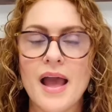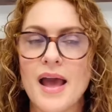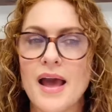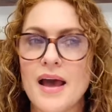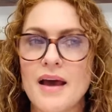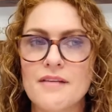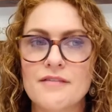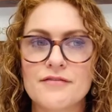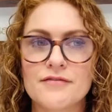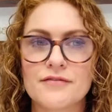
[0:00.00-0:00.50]

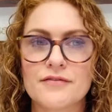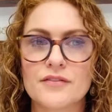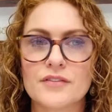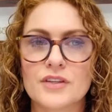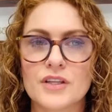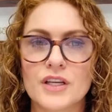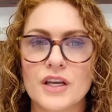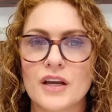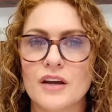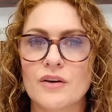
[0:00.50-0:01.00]
have,
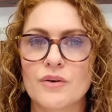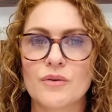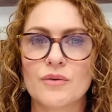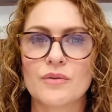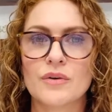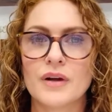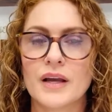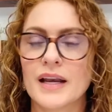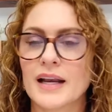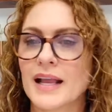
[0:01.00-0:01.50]

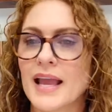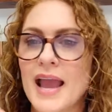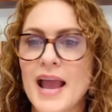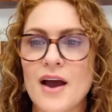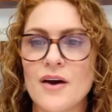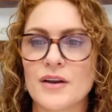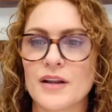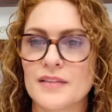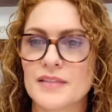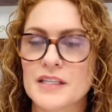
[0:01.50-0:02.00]
an
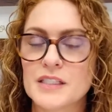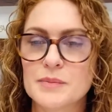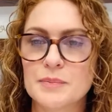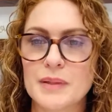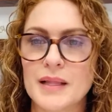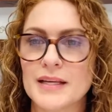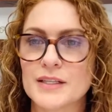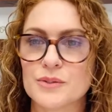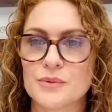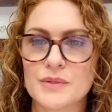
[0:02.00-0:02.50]
account at this
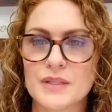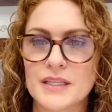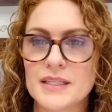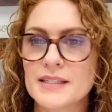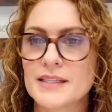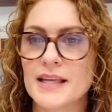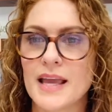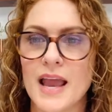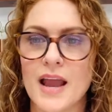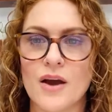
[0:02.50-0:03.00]
place with a
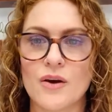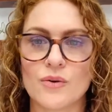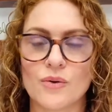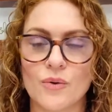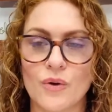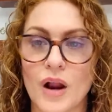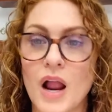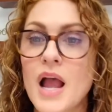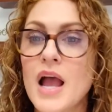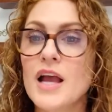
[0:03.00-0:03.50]
discount.
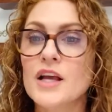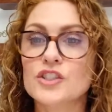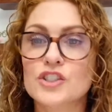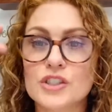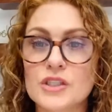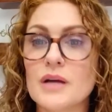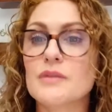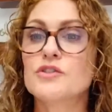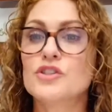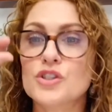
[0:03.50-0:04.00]
Or
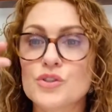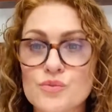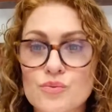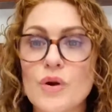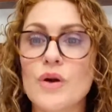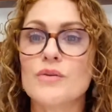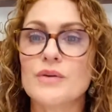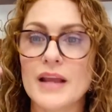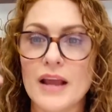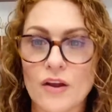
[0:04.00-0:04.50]
she just
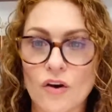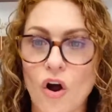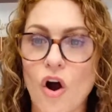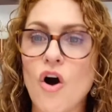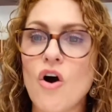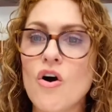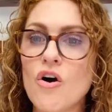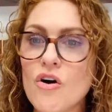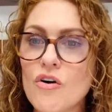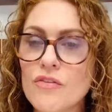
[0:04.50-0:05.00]
wrote down
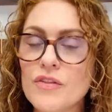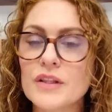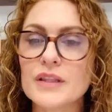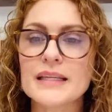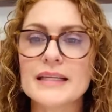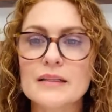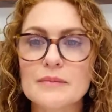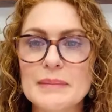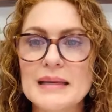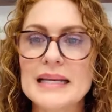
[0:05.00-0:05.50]
all the
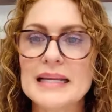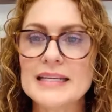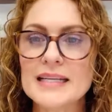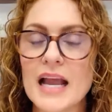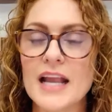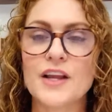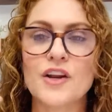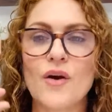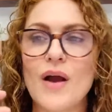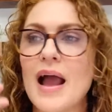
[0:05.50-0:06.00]
little bitty
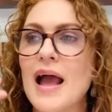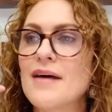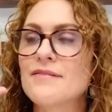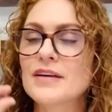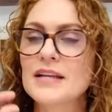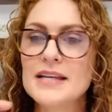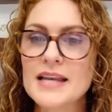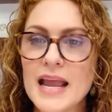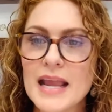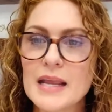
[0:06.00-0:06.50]
I
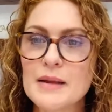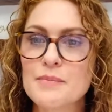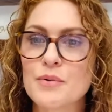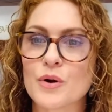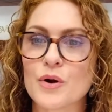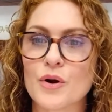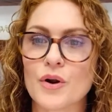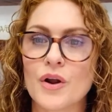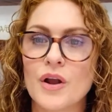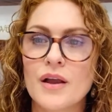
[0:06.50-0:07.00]
have a
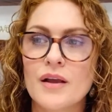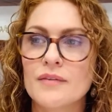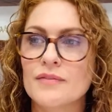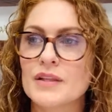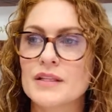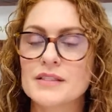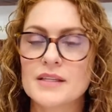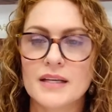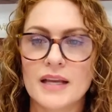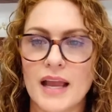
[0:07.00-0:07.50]
neighbor
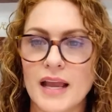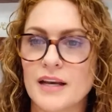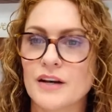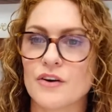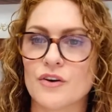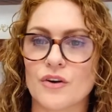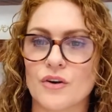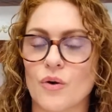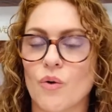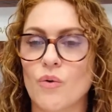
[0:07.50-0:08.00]
that's an
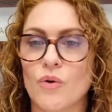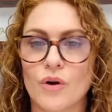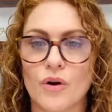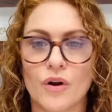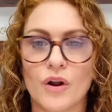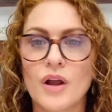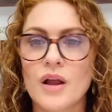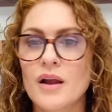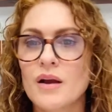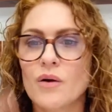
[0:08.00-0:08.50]
editor
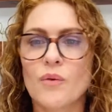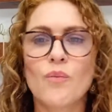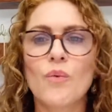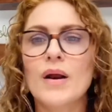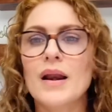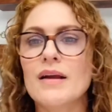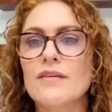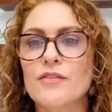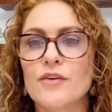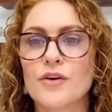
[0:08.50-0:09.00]
or
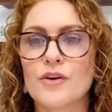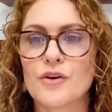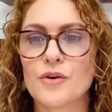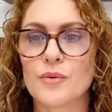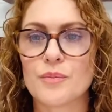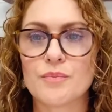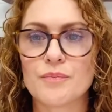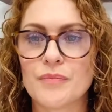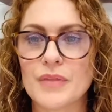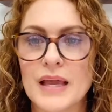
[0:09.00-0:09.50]
whatever
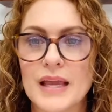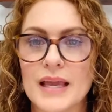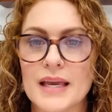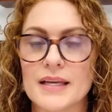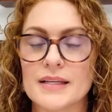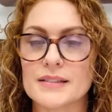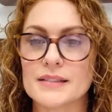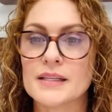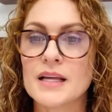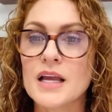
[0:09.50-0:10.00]
your thing
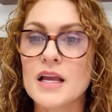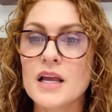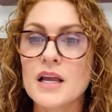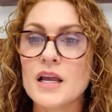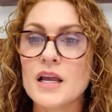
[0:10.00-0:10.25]
is.